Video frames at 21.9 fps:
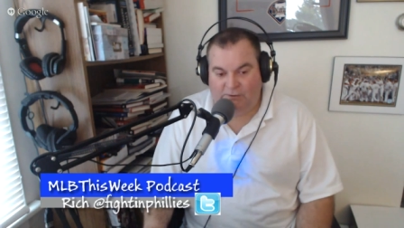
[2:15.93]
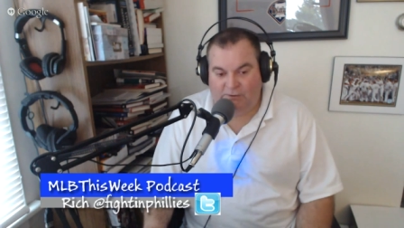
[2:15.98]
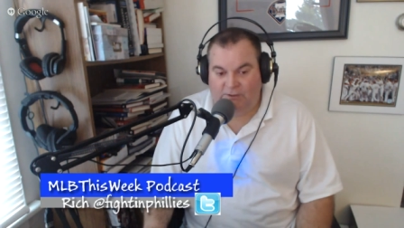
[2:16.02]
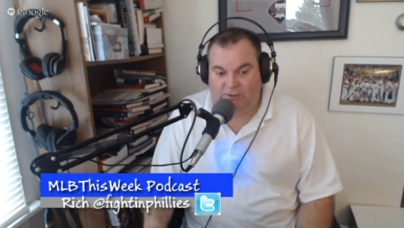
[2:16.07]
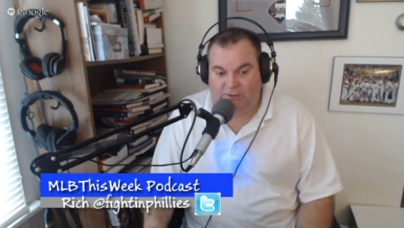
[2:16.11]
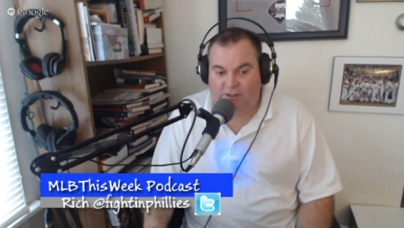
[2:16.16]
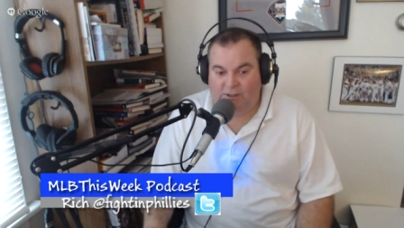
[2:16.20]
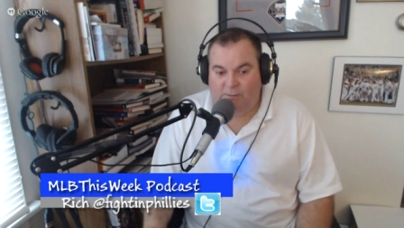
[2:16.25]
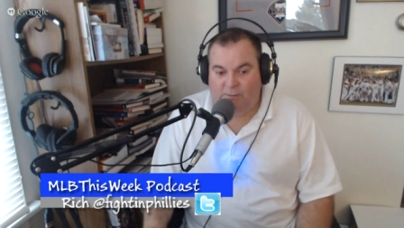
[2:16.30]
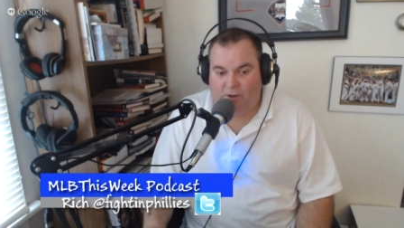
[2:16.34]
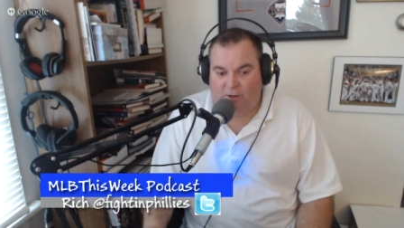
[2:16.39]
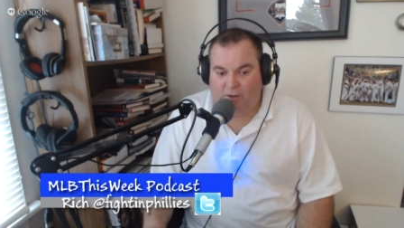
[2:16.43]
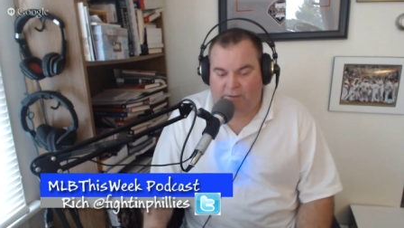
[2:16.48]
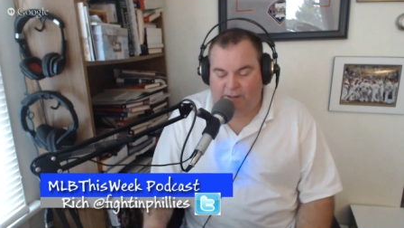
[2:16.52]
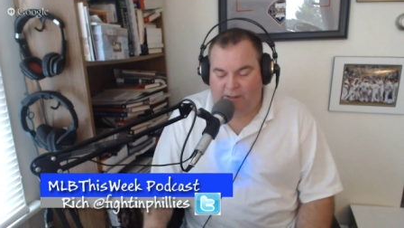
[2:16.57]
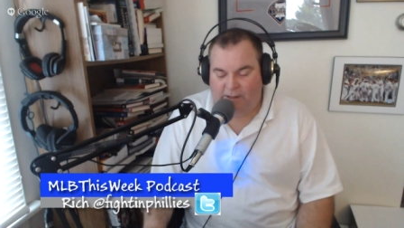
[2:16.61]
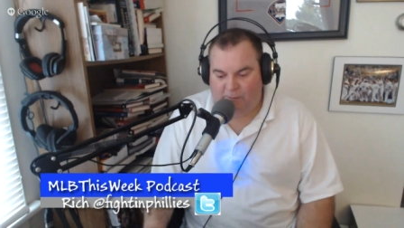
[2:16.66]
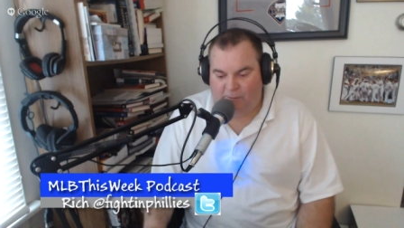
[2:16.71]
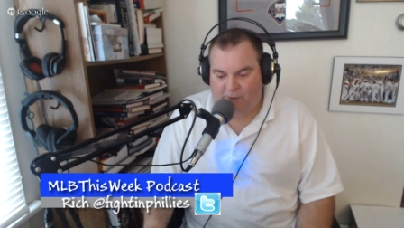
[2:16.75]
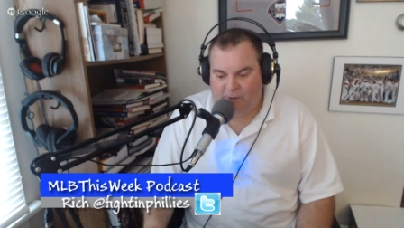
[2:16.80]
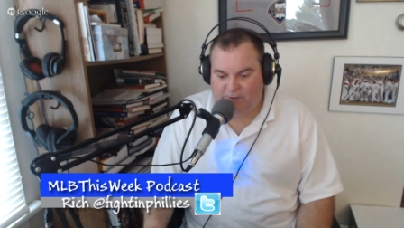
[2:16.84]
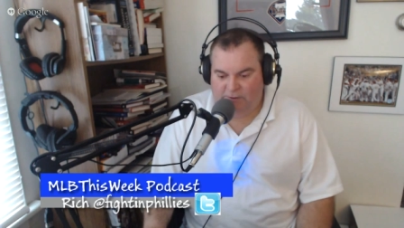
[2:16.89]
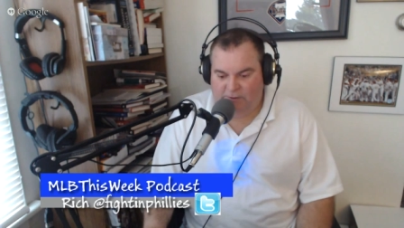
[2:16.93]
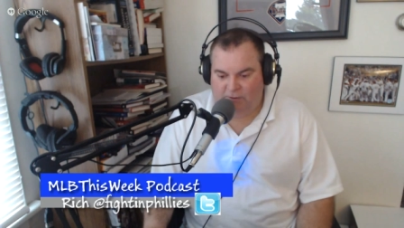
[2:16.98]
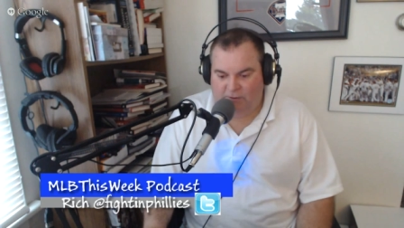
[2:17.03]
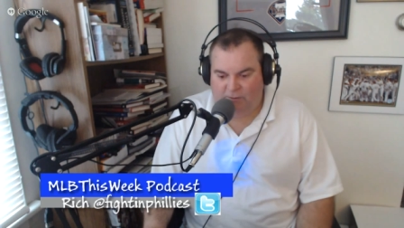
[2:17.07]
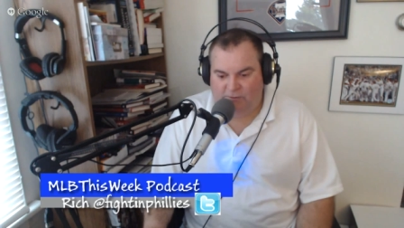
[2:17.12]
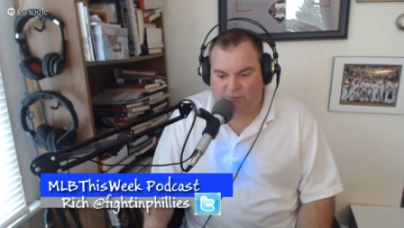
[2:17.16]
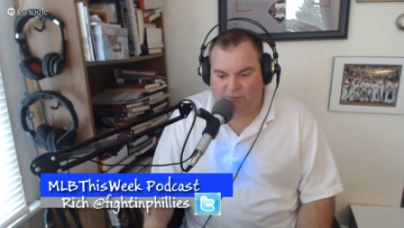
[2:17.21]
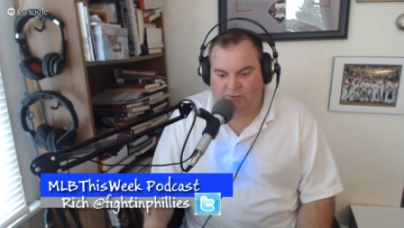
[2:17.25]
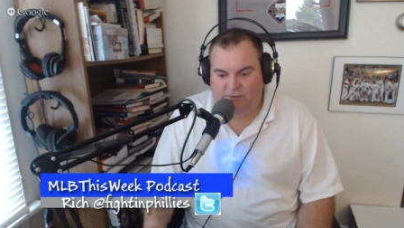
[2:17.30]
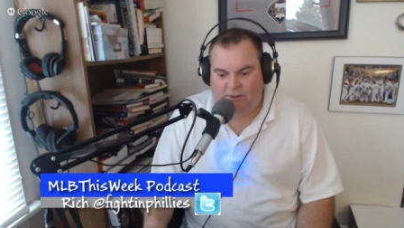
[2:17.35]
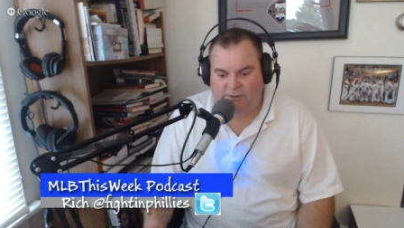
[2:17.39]
see him all that much, so
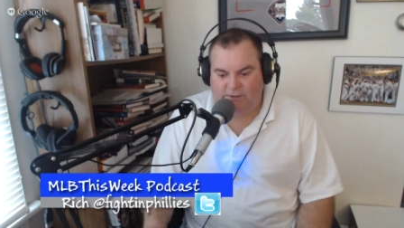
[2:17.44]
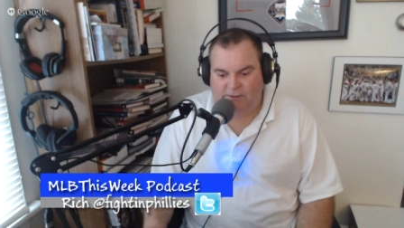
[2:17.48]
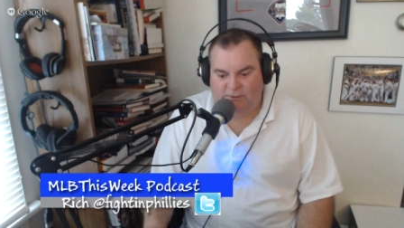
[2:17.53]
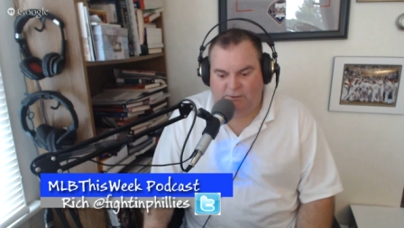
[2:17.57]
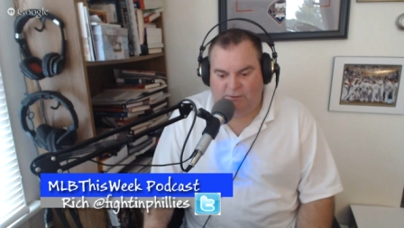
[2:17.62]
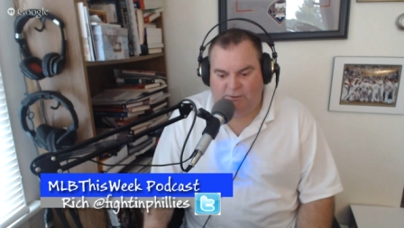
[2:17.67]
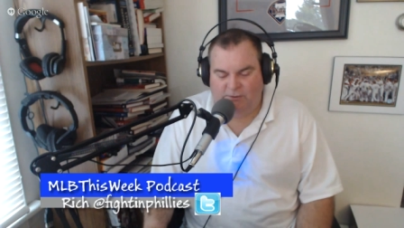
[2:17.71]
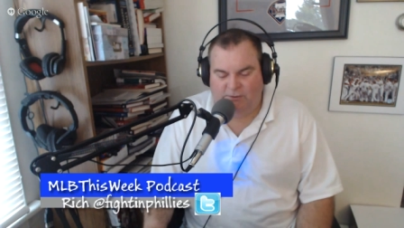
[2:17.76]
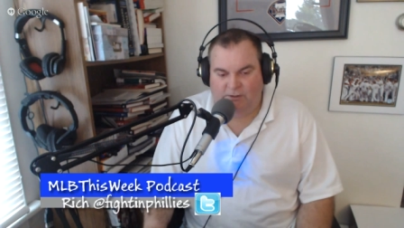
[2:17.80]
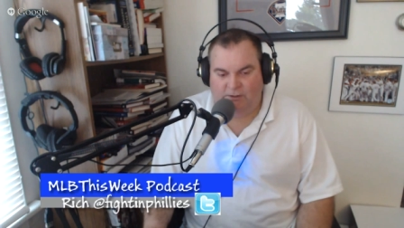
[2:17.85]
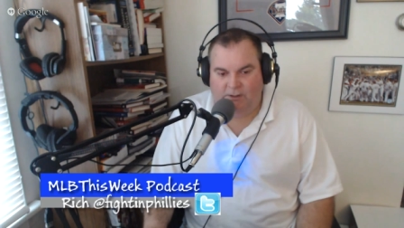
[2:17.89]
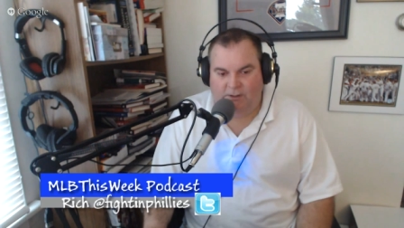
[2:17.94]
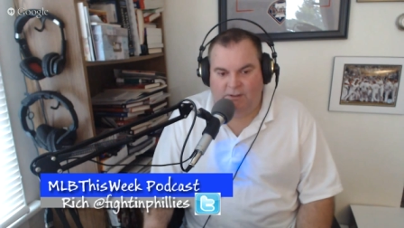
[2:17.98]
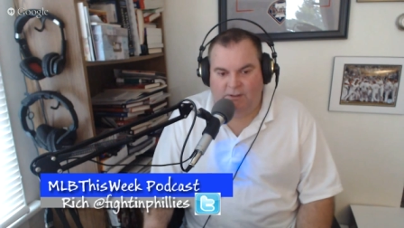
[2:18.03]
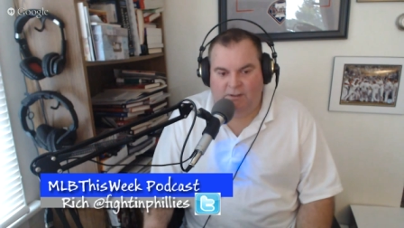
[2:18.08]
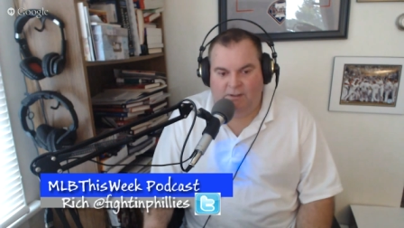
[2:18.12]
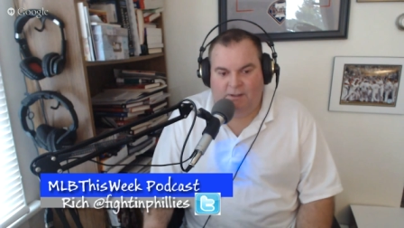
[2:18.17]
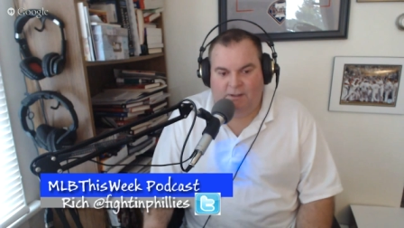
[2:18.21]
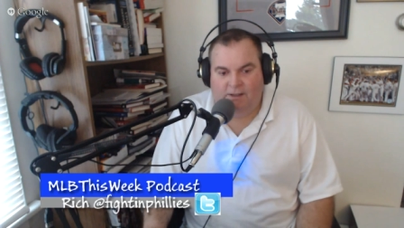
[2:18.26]
it was nice to see